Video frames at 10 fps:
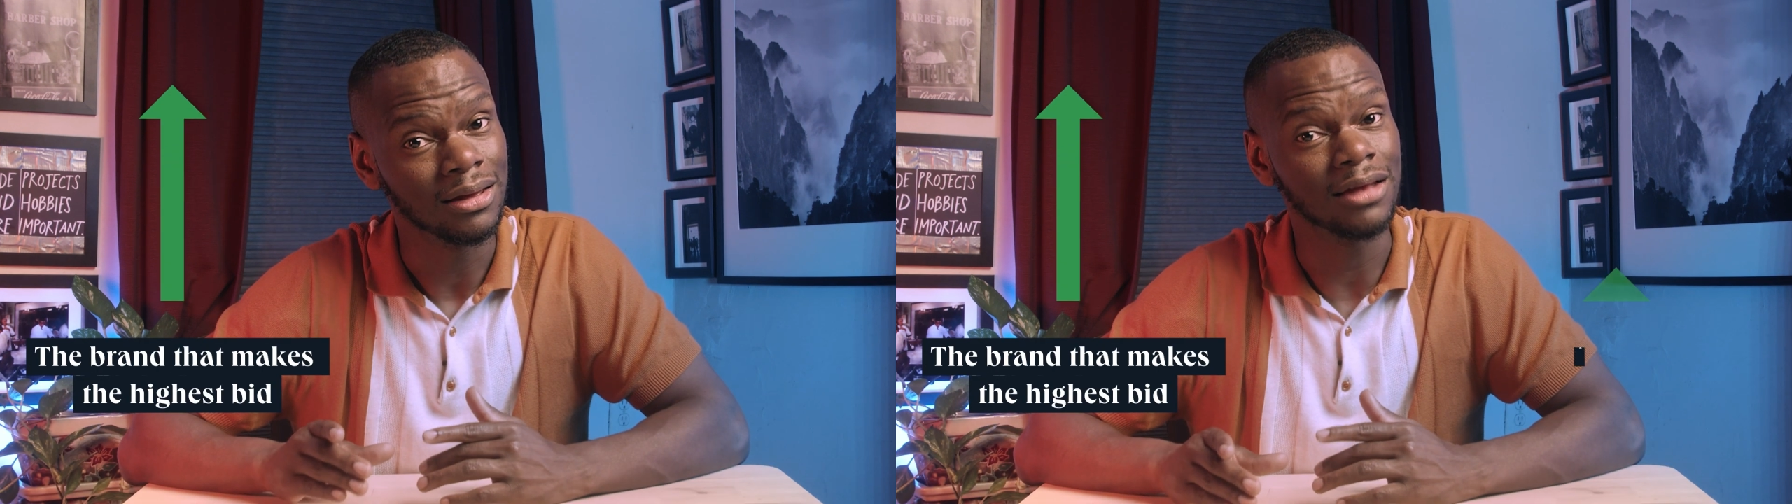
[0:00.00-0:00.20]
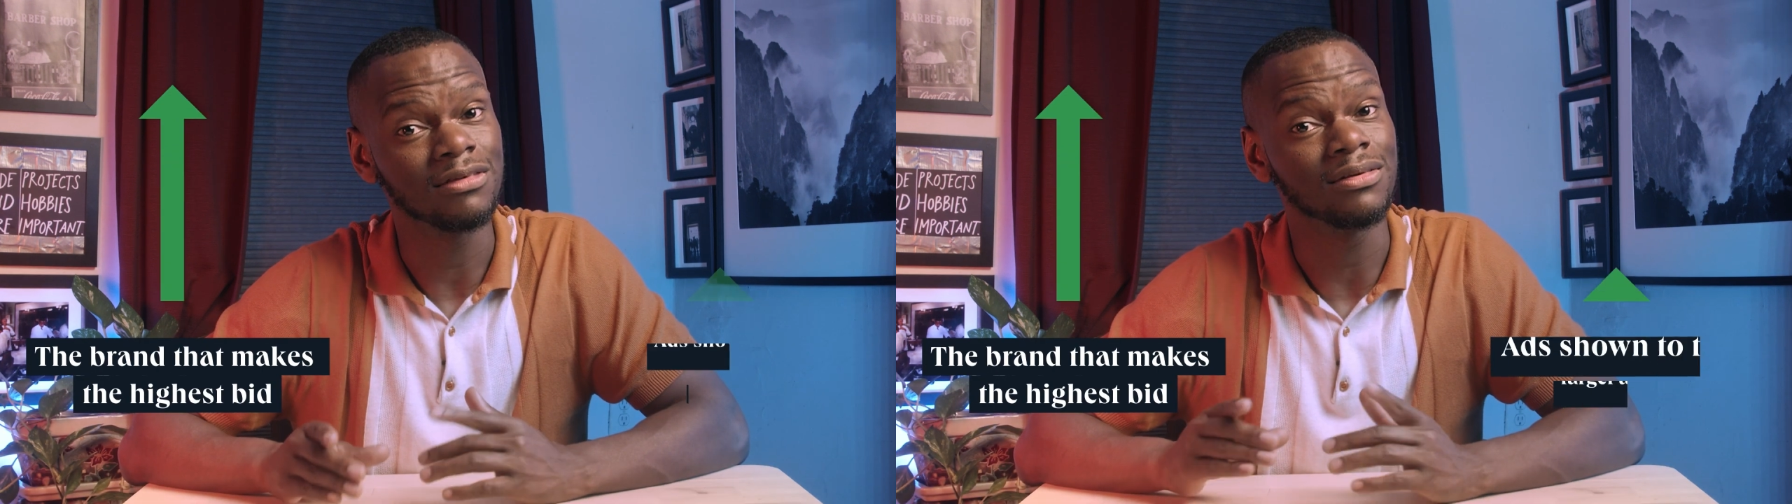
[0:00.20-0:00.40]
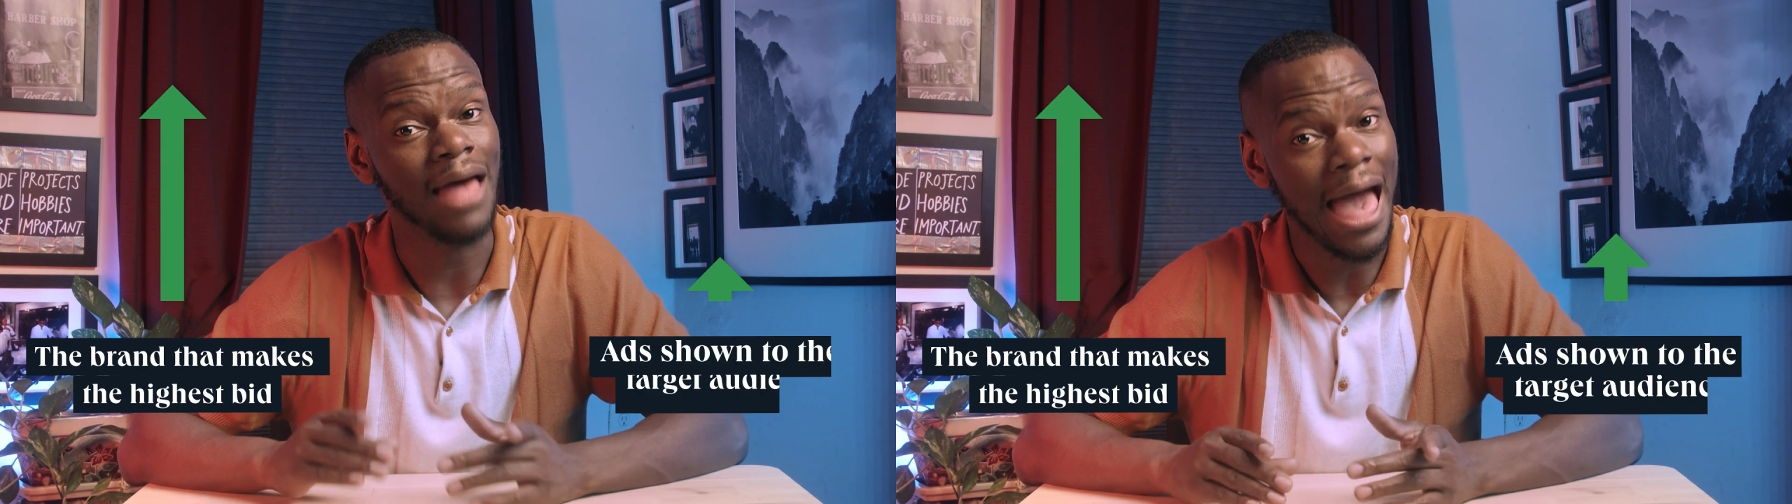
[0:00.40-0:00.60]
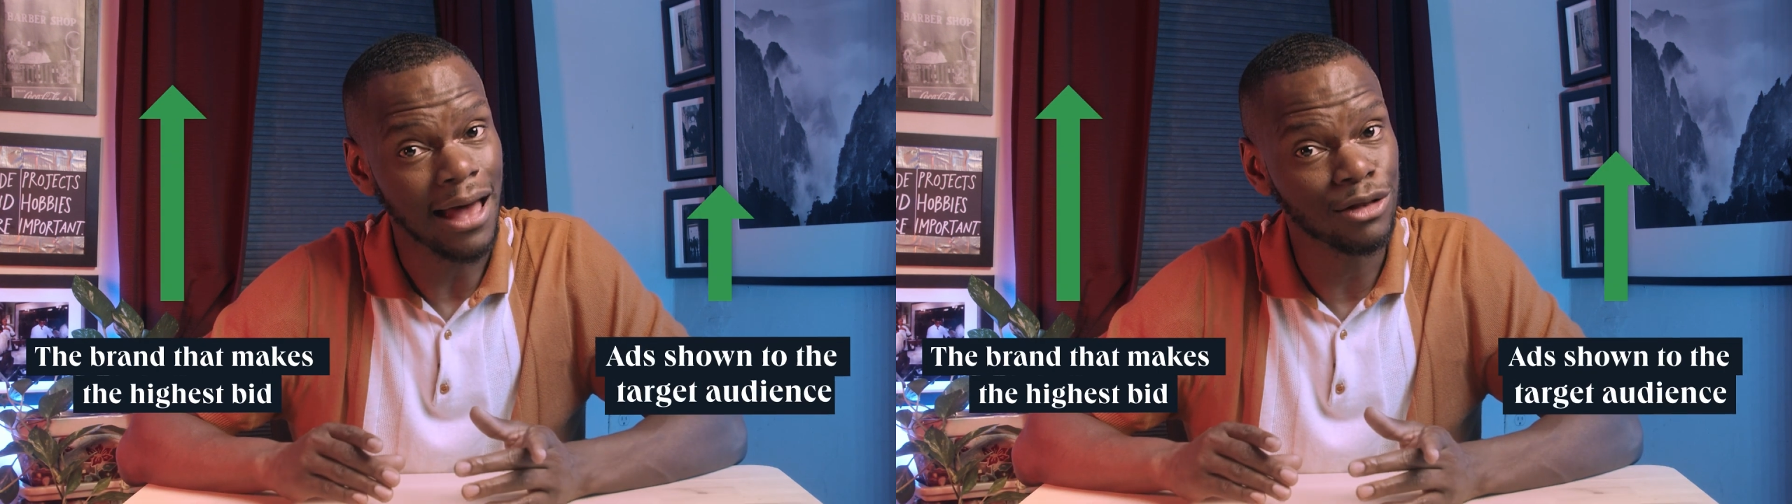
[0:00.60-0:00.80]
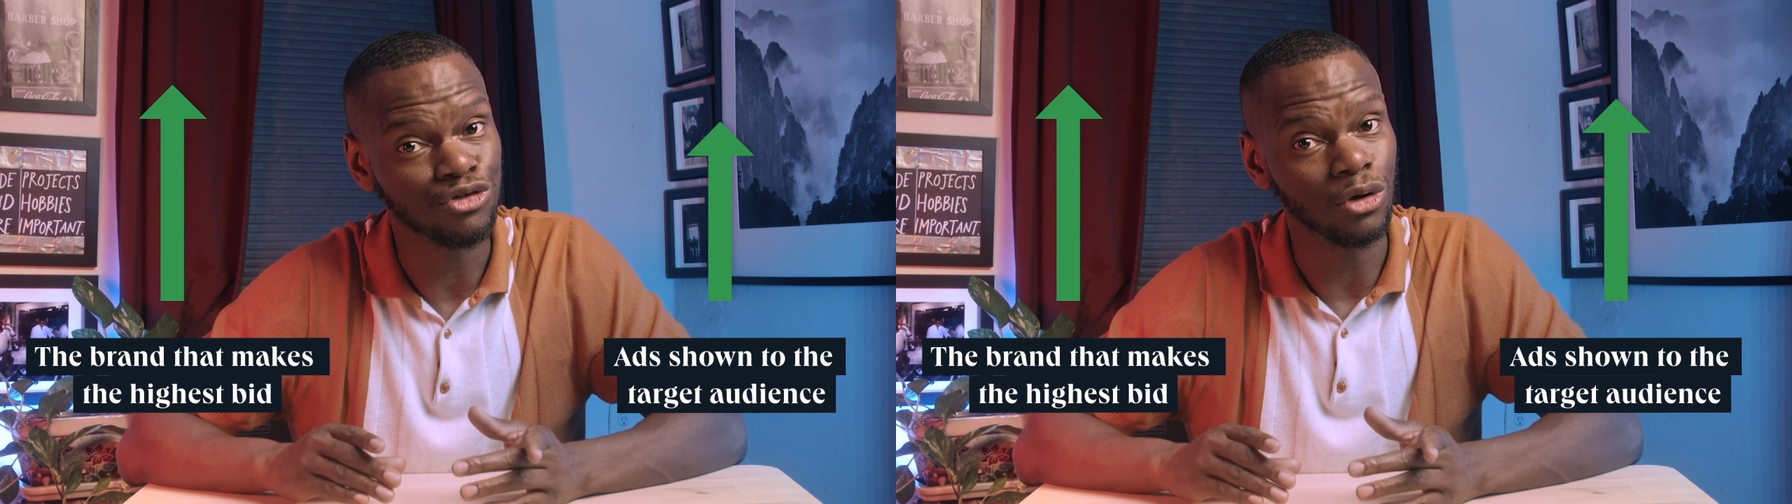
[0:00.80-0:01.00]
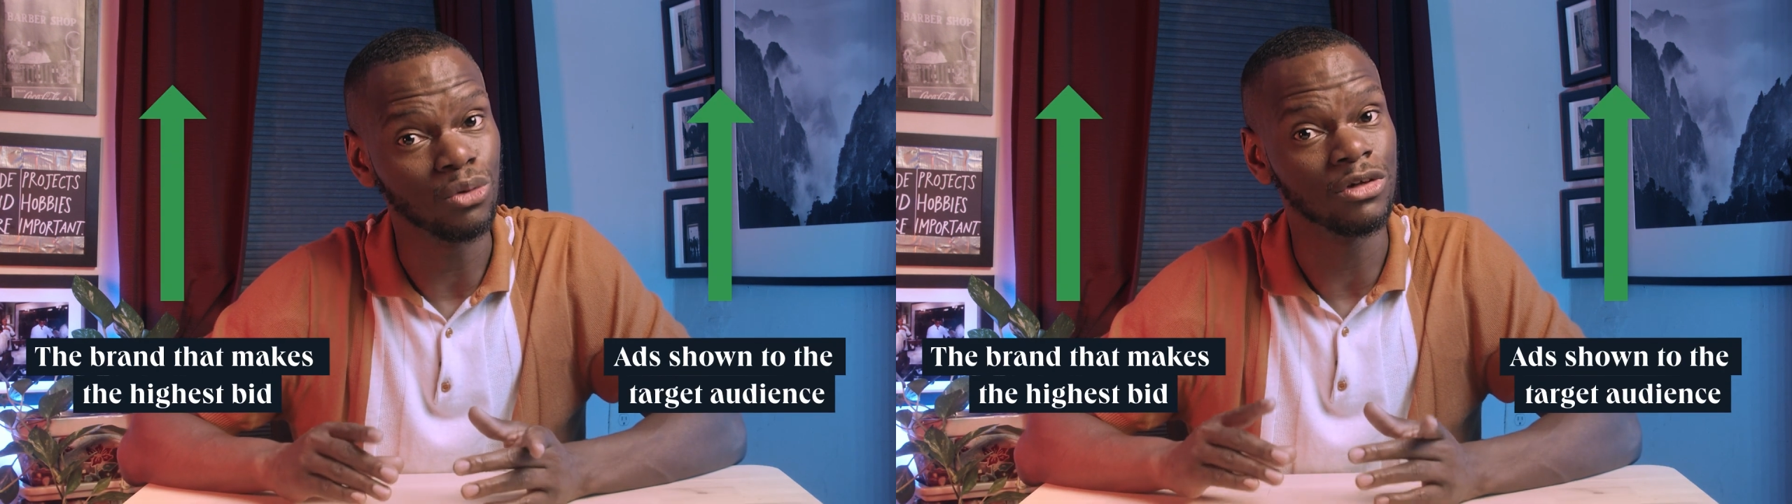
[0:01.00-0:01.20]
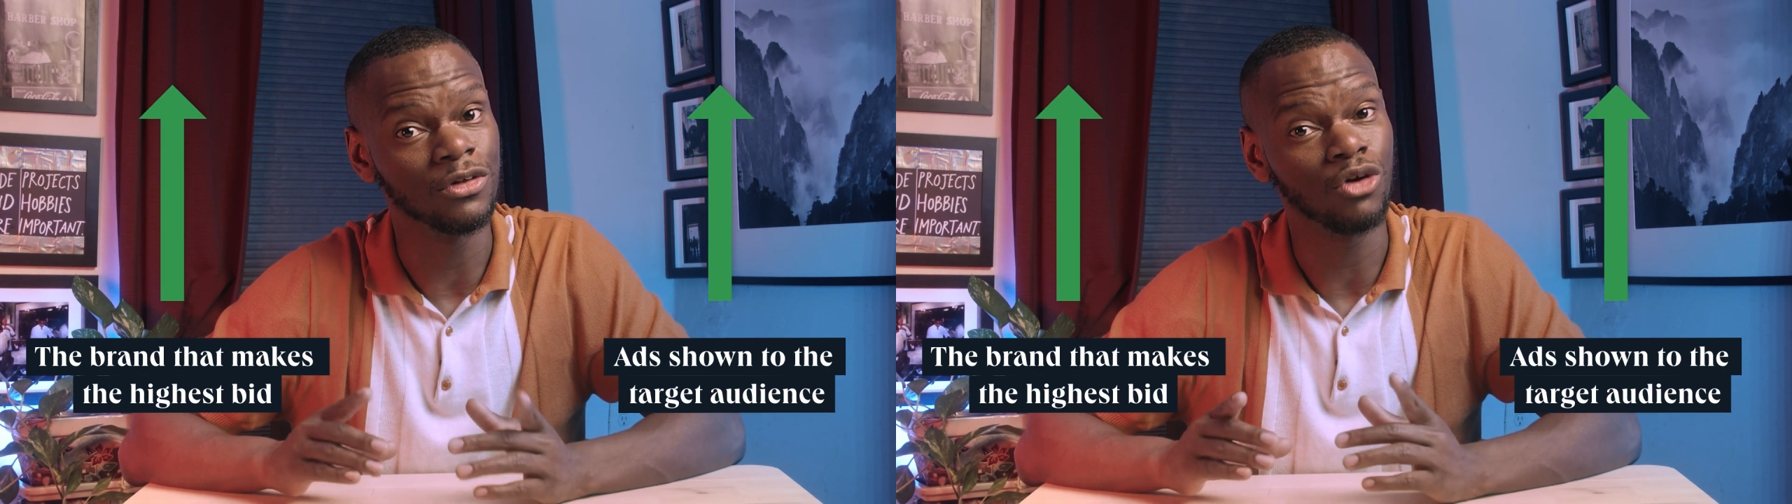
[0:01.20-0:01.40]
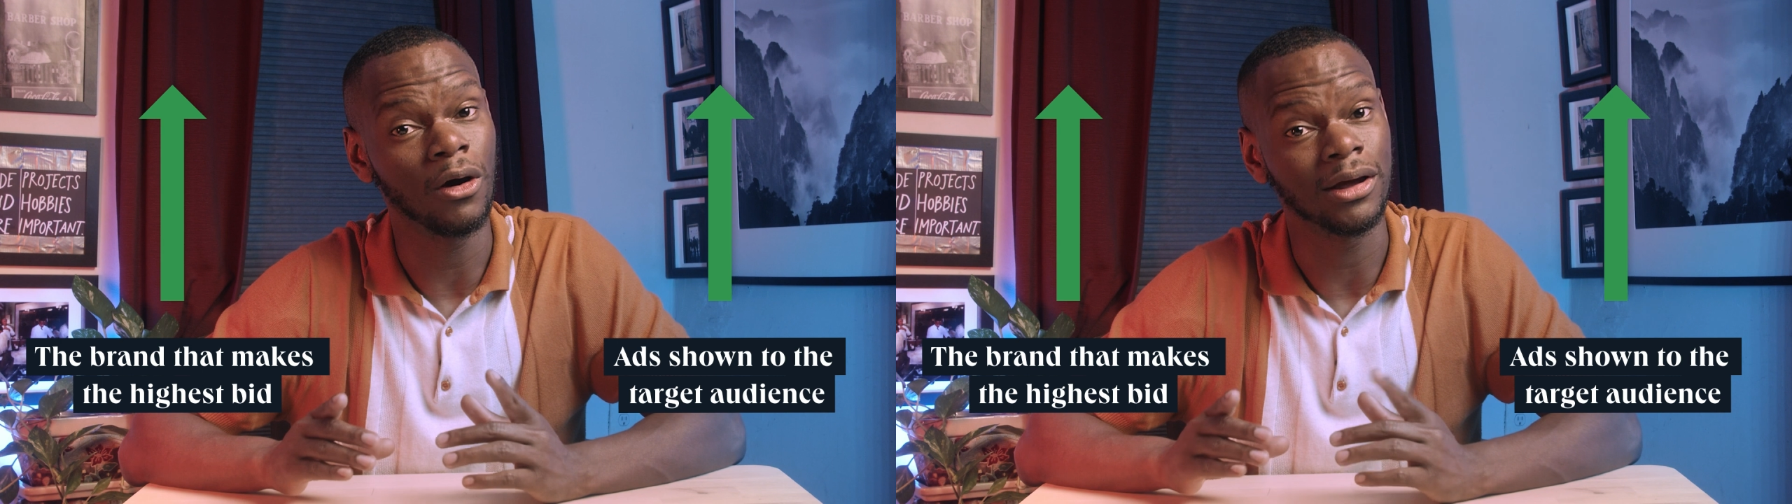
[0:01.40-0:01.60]
gets its ad shown to
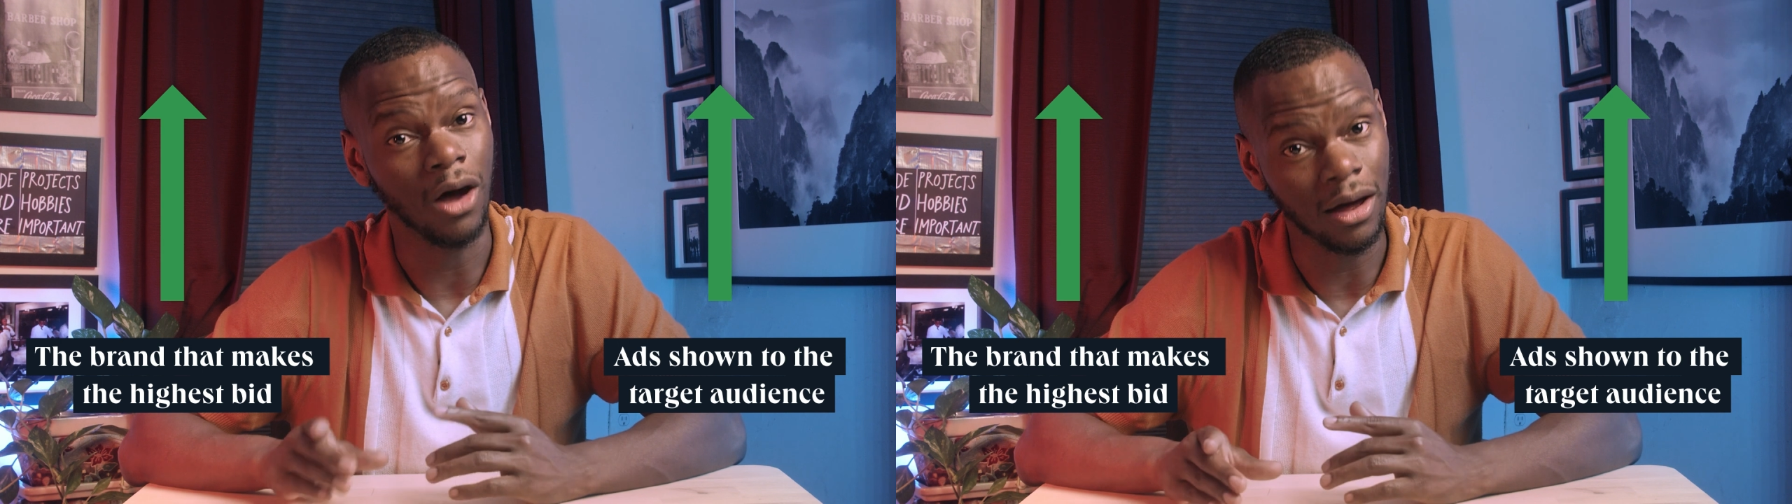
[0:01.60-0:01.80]
the target